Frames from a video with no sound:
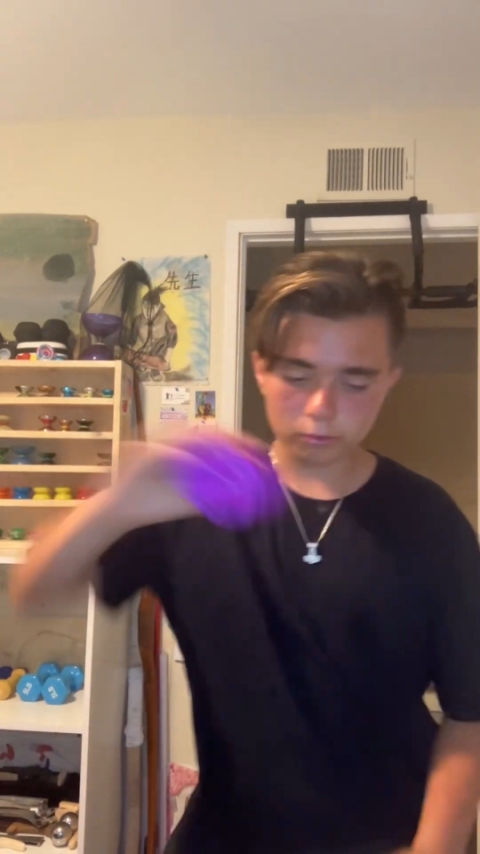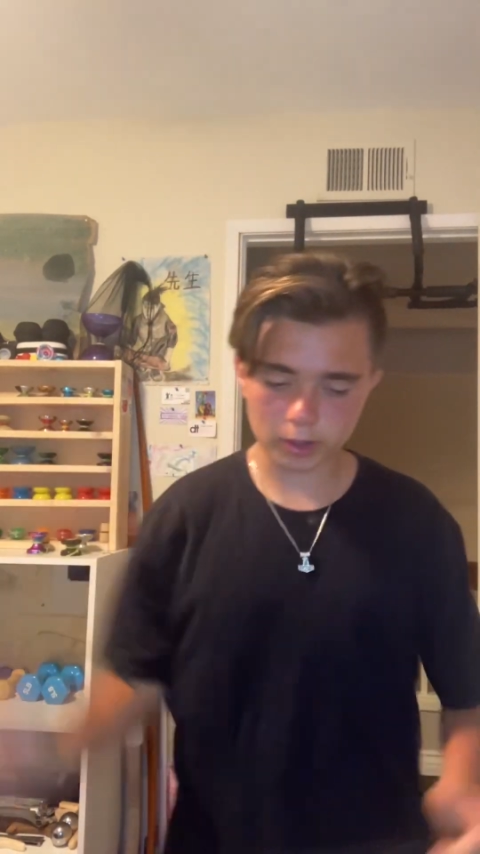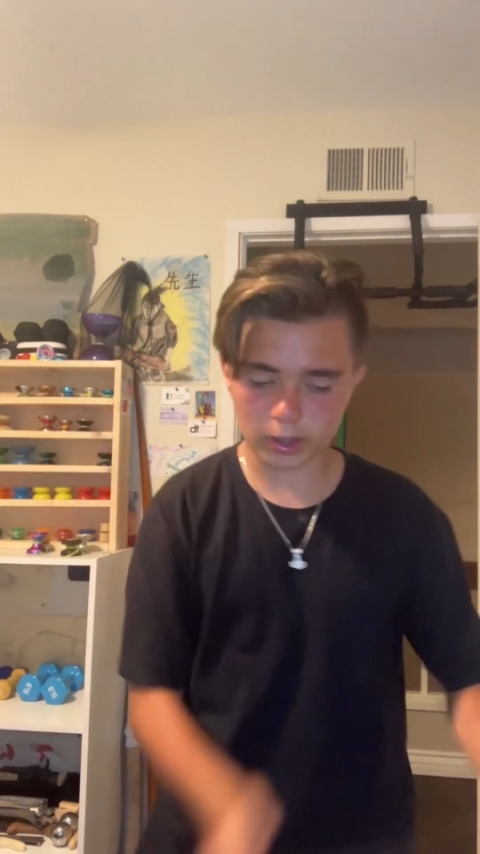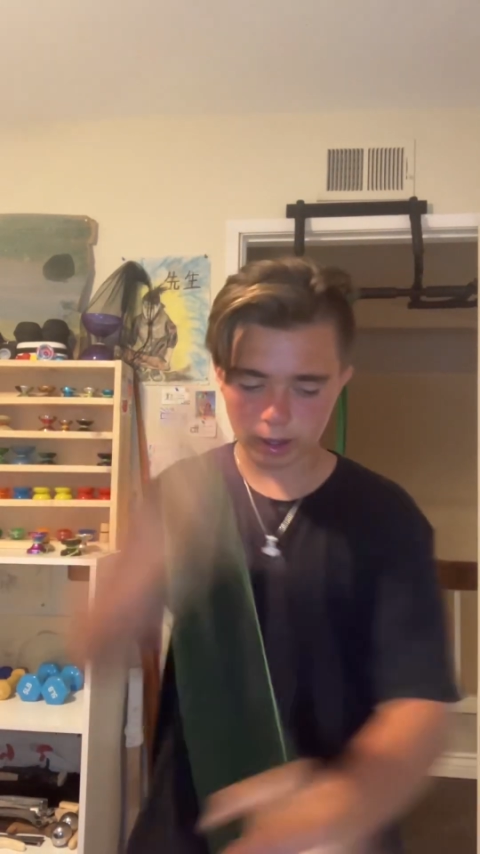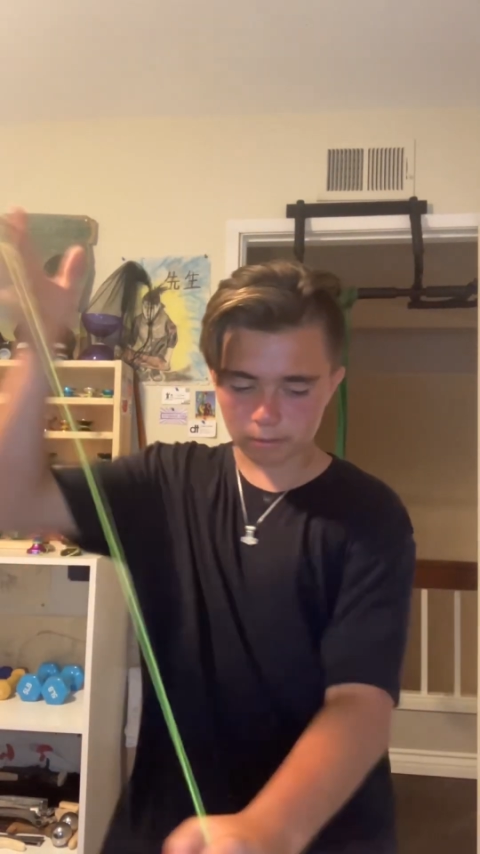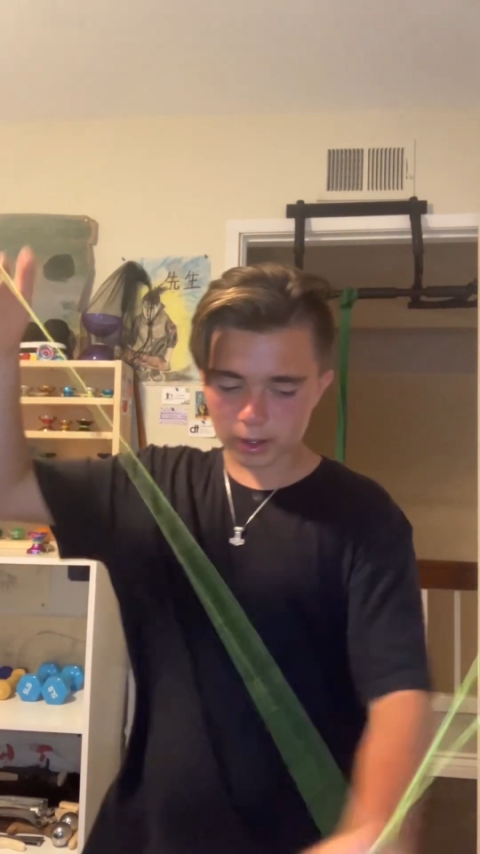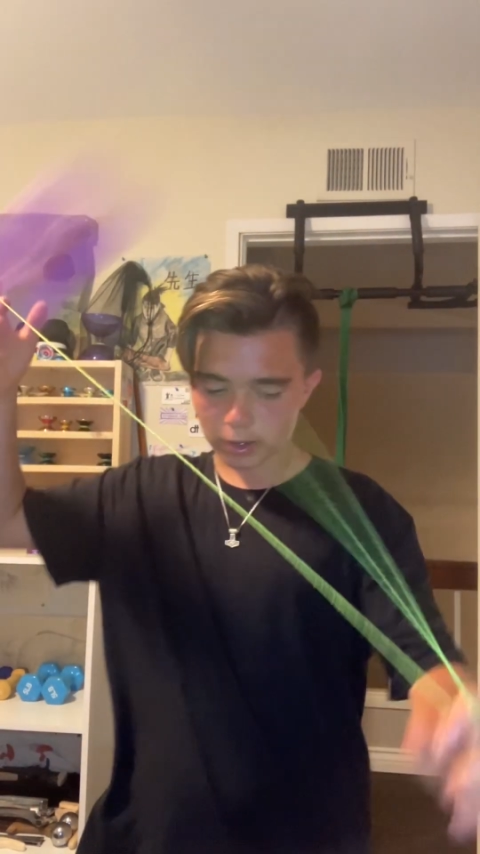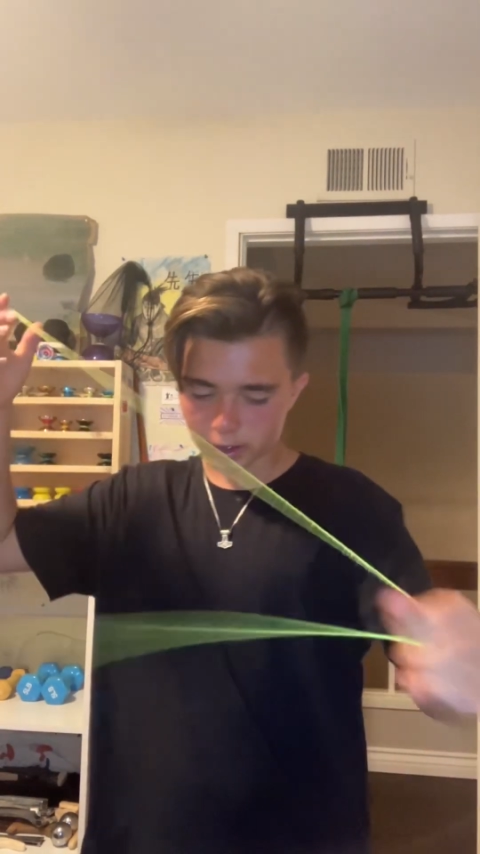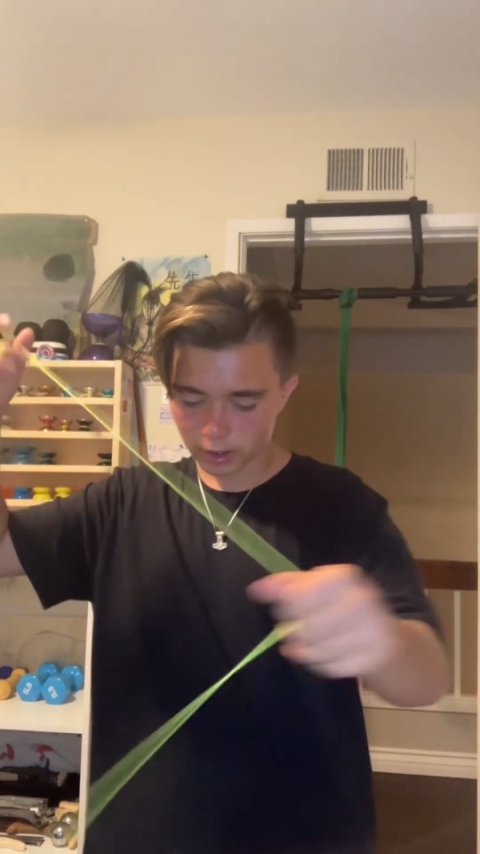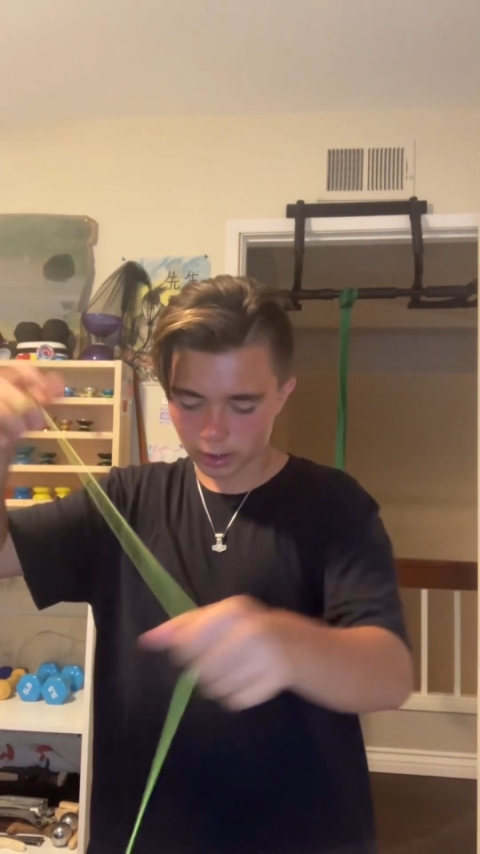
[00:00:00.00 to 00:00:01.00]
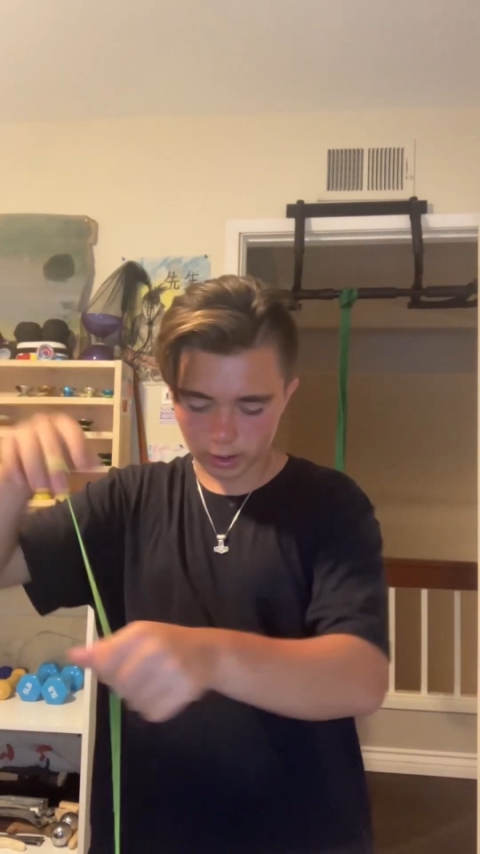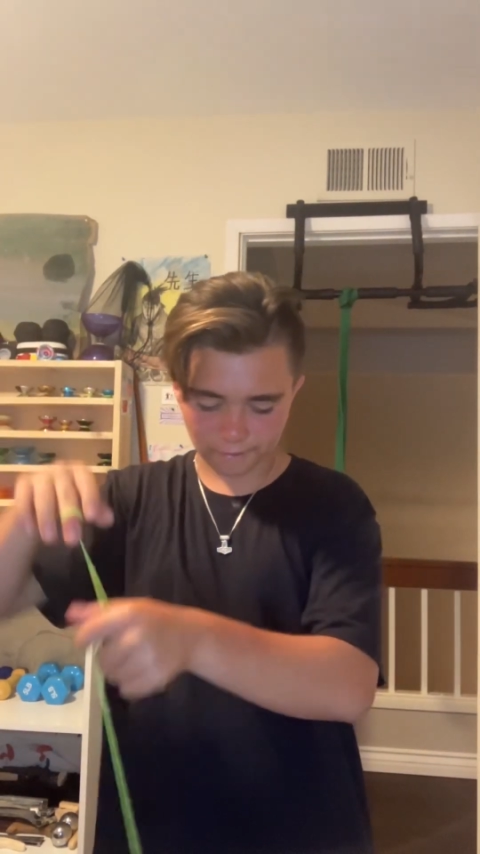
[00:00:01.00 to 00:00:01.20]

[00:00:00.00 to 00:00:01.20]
with them, I think.